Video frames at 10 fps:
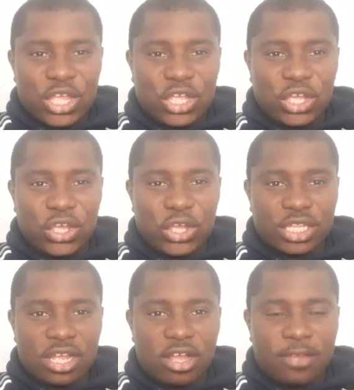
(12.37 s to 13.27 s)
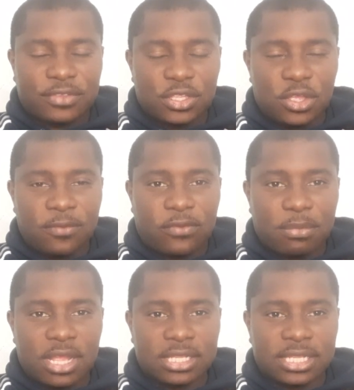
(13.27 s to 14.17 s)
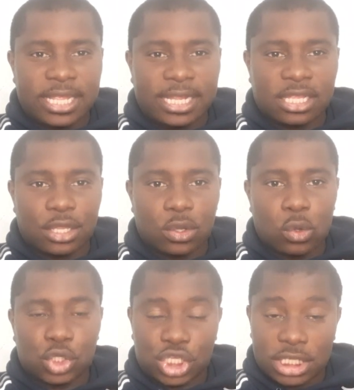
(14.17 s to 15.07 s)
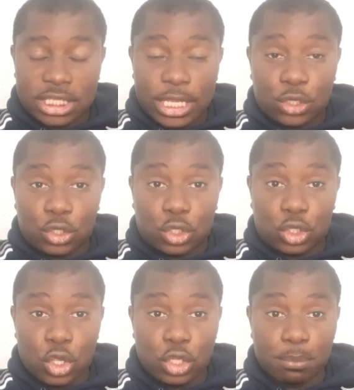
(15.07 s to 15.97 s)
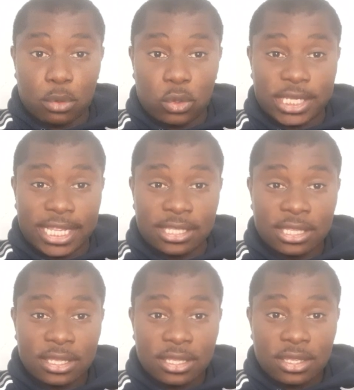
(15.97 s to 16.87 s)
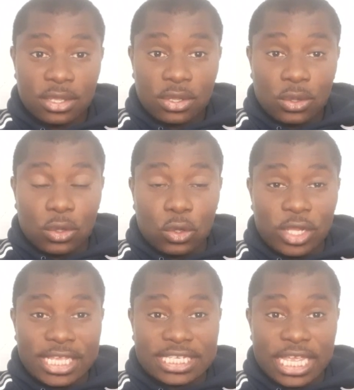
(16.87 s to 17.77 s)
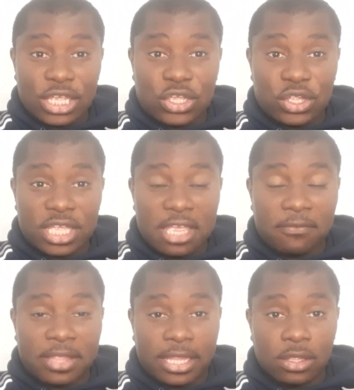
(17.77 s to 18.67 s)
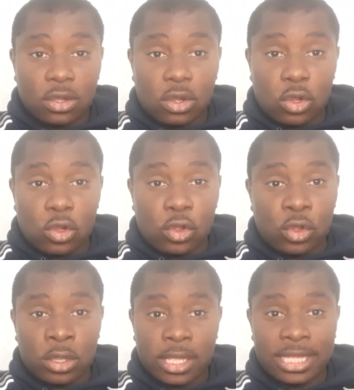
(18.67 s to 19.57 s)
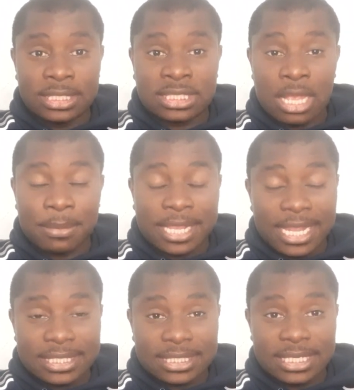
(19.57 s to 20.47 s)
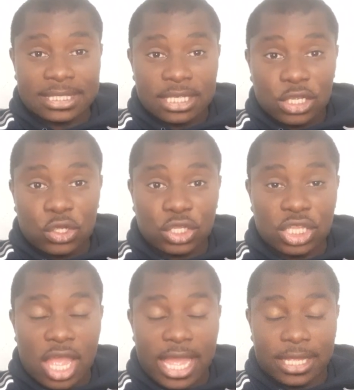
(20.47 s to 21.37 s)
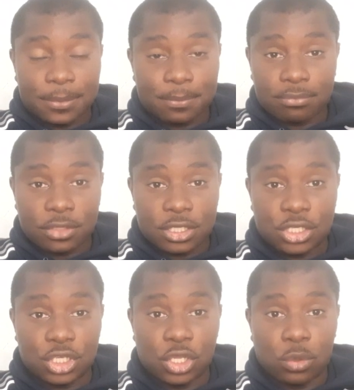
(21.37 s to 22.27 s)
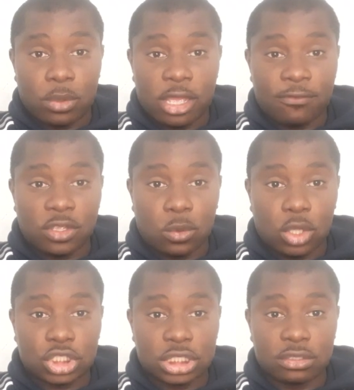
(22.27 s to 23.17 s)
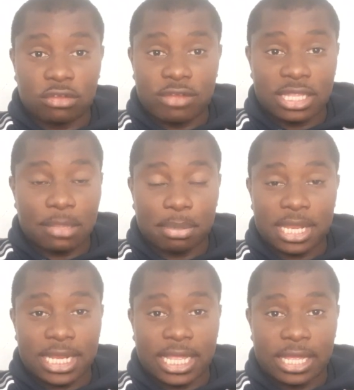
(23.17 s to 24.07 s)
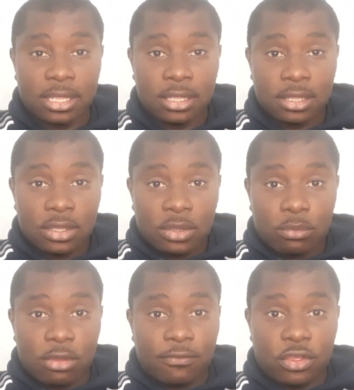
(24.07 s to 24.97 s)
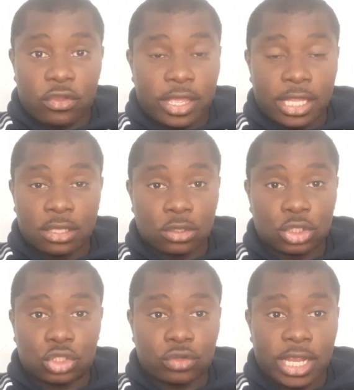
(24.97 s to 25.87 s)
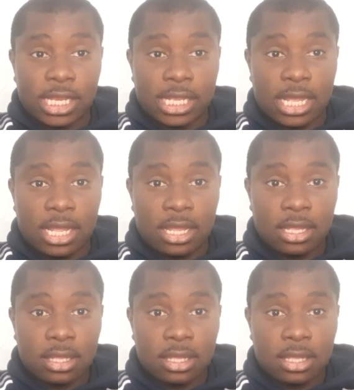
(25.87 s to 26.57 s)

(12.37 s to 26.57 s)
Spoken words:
Good afternoon from London, England. Or should I say good morning? Or is it good evening? Or in some cases, good night to you, wherever you're watching around the planet. Whether you're in Australia,